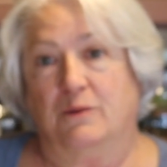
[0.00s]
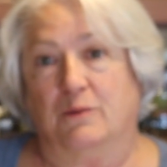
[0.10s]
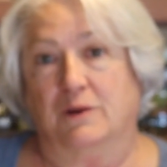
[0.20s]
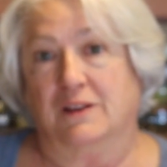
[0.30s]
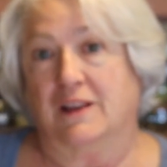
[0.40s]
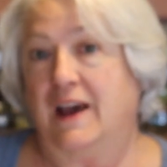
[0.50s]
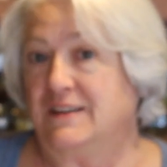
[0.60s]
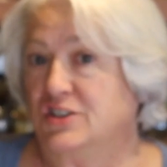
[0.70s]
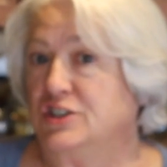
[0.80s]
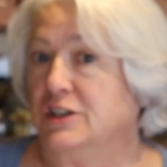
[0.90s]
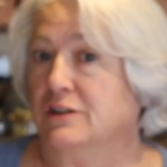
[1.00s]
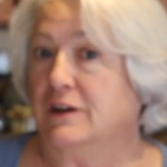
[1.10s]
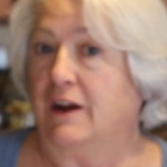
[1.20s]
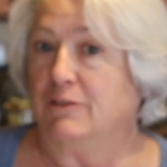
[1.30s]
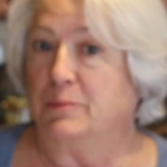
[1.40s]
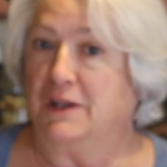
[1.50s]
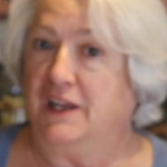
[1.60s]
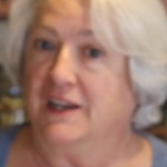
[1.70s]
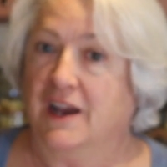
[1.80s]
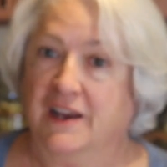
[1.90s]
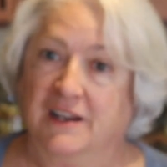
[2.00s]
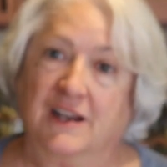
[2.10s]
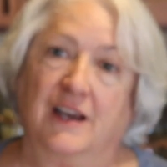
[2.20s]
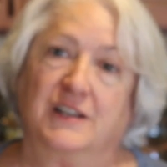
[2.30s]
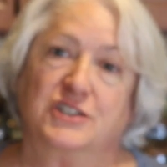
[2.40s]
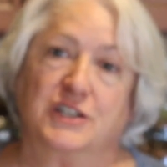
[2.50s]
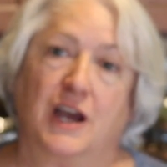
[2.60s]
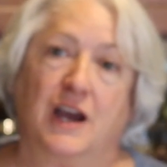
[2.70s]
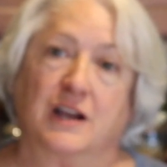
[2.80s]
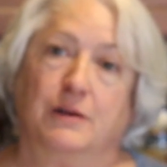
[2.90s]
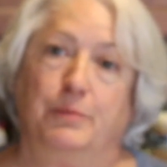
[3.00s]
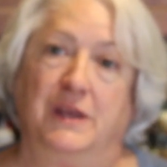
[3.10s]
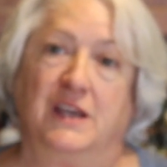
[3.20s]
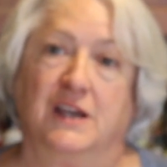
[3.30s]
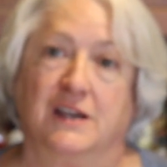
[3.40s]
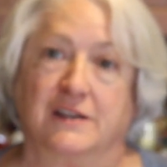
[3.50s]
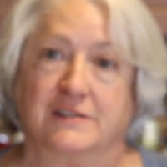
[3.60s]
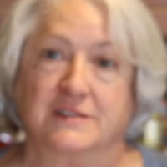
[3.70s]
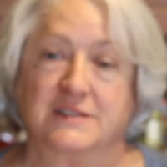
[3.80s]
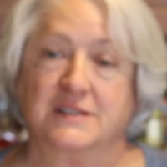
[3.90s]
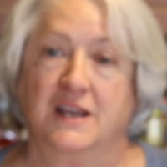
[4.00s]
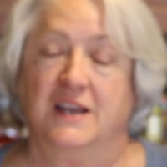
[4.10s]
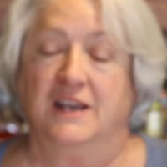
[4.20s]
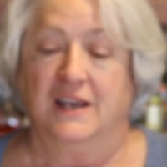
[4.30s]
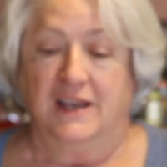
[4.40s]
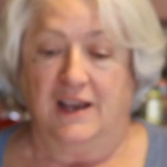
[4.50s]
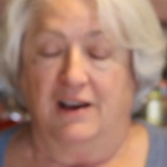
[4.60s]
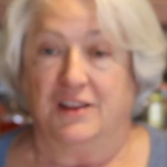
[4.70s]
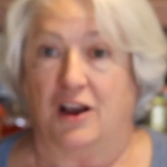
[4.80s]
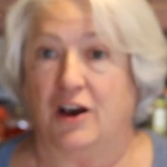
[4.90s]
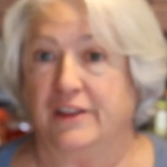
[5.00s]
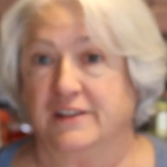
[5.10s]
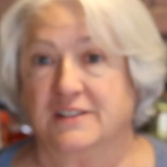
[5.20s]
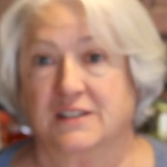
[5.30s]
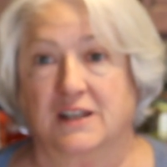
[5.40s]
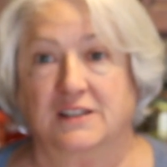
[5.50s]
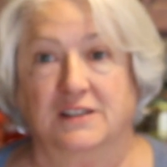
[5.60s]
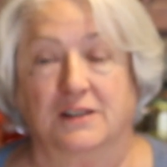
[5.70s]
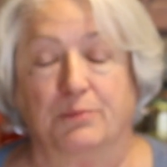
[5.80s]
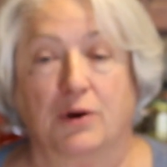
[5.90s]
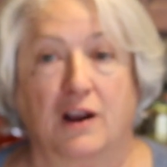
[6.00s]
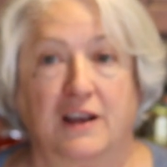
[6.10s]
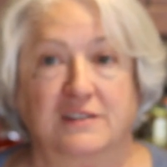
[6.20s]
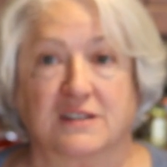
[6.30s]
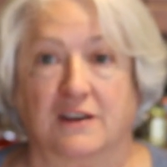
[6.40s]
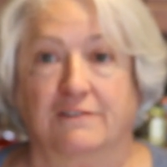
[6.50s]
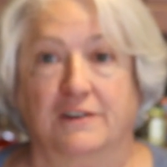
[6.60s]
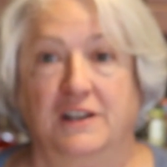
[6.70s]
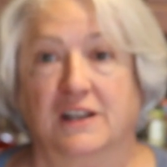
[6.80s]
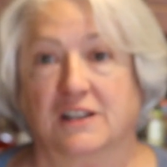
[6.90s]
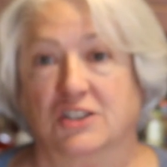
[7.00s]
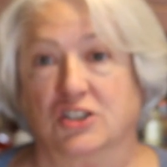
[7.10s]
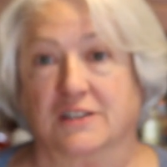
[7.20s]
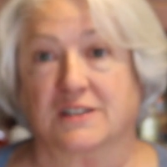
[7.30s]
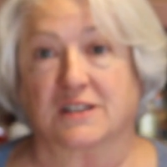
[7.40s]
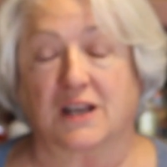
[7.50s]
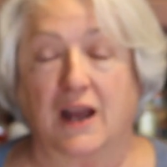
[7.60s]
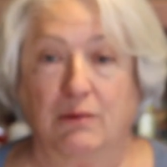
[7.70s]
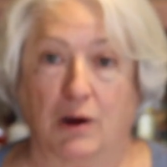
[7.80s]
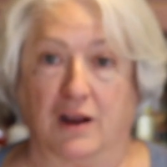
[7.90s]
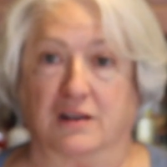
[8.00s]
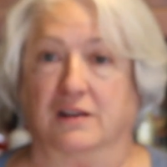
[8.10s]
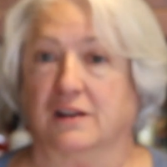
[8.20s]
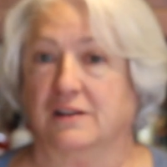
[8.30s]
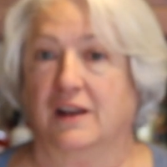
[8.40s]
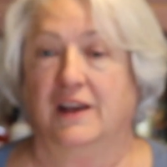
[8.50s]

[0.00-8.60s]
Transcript: Well, last year everybody kind of got a shock because all of a sudden the price of vanilla just skyrocketed.